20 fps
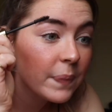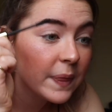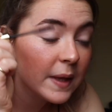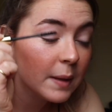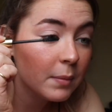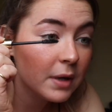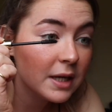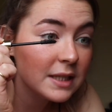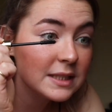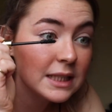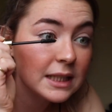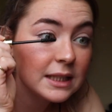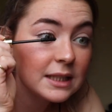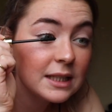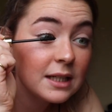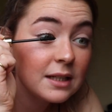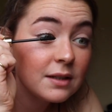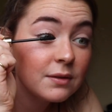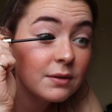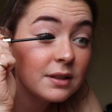And my
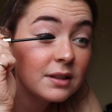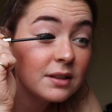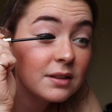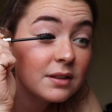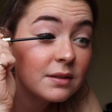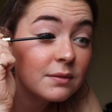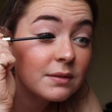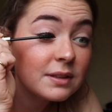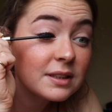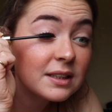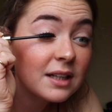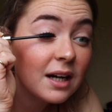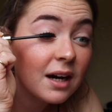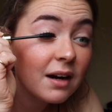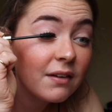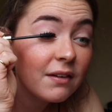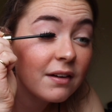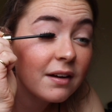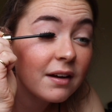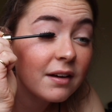technique with doing
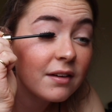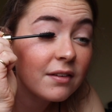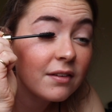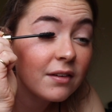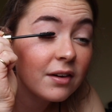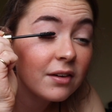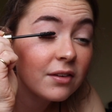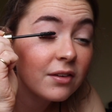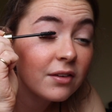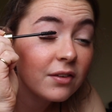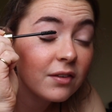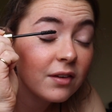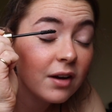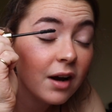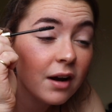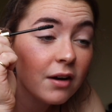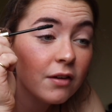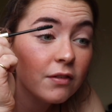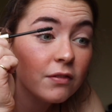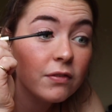mascara is I just
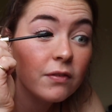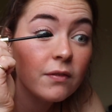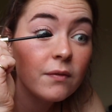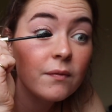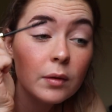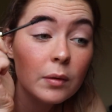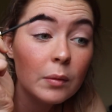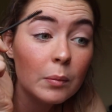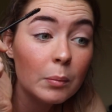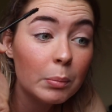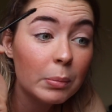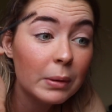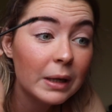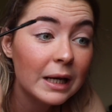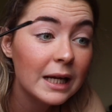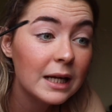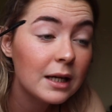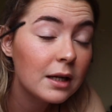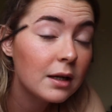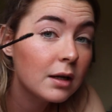kind of
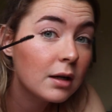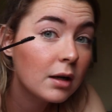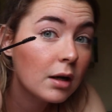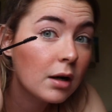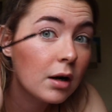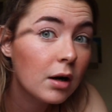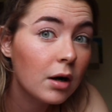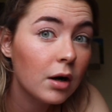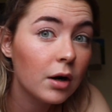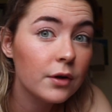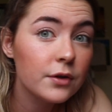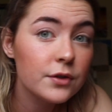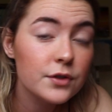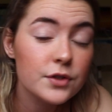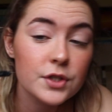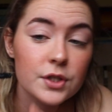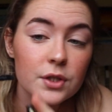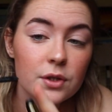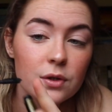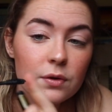blink
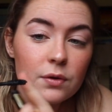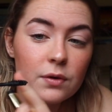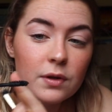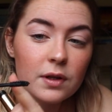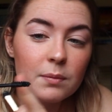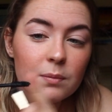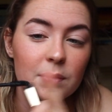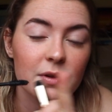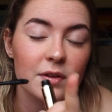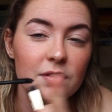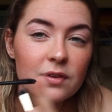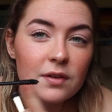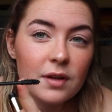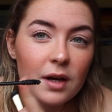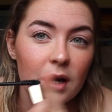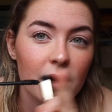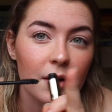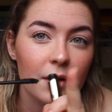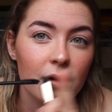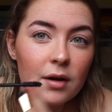onto the
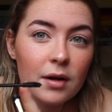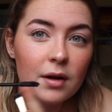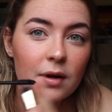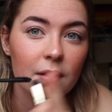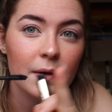mascara